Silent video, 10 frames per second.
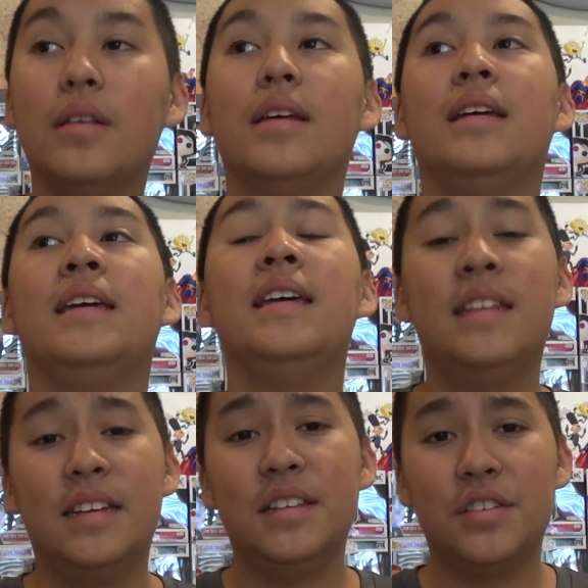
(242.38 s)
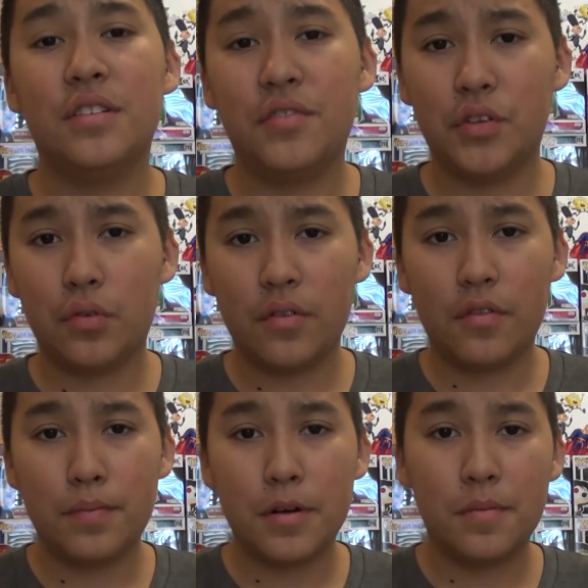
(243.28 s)
he did serve sort of
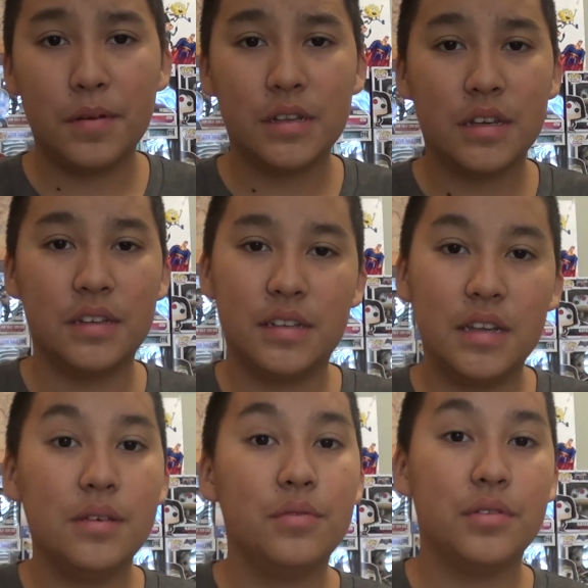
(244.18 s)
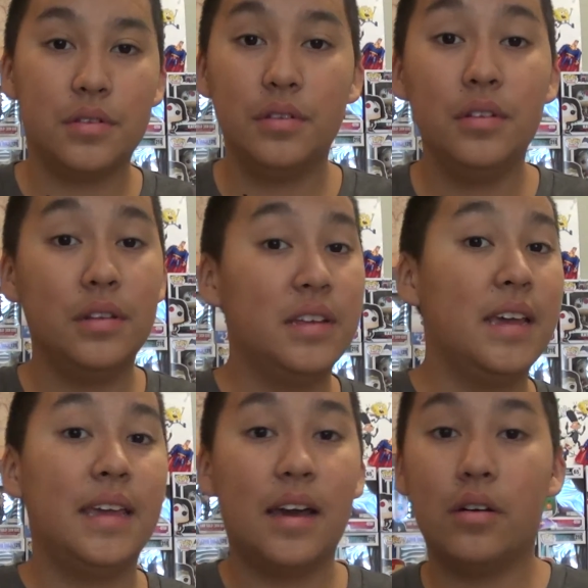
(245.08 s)
a purpose, because he was
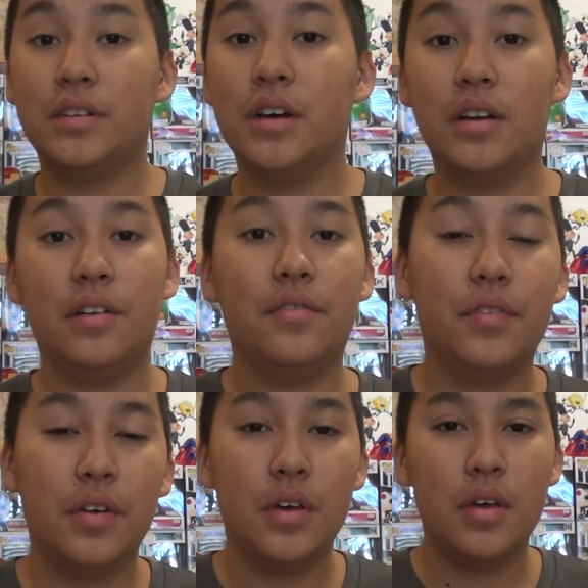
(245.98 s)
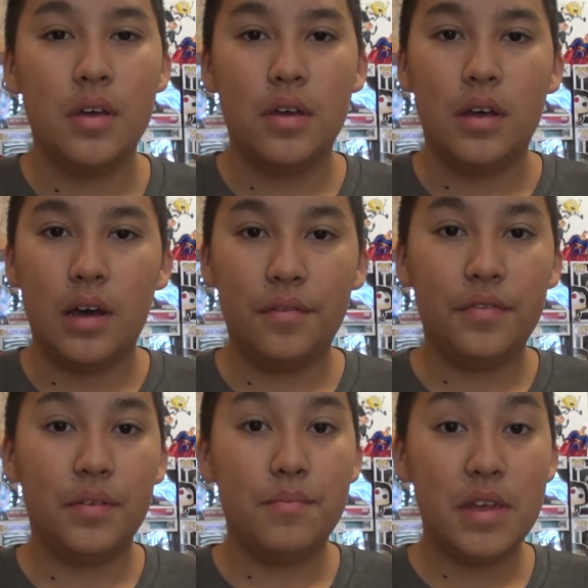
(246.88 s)
taking out a ton of
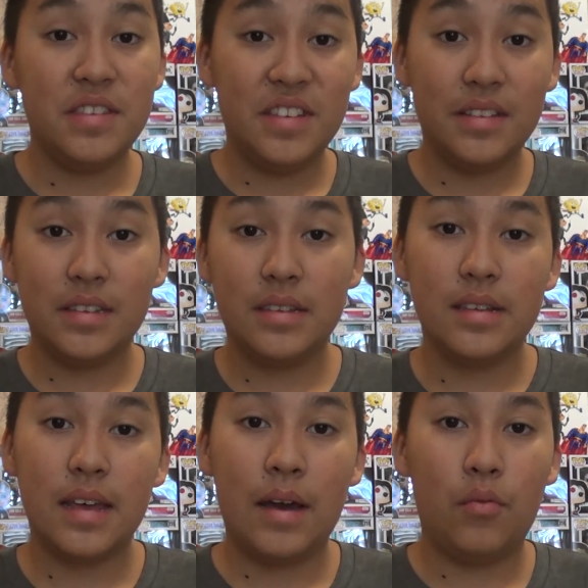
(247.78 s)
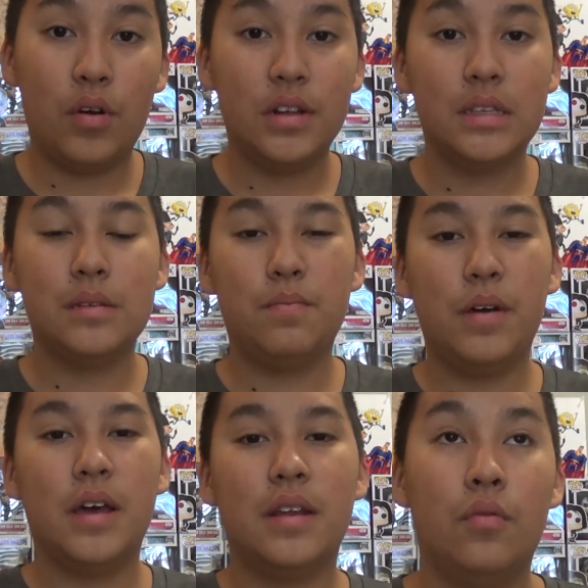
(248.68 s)
the minions at once,
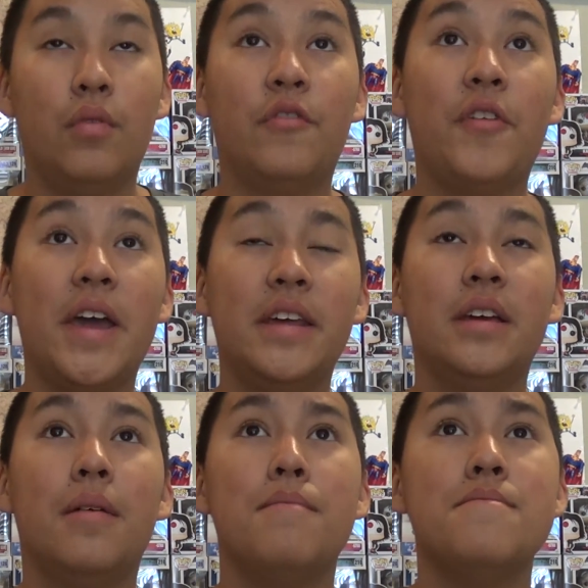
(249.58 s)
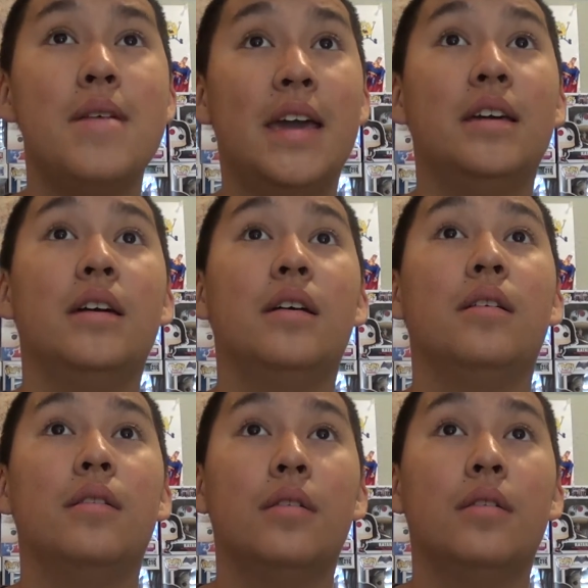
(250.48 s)
but when fighting a mega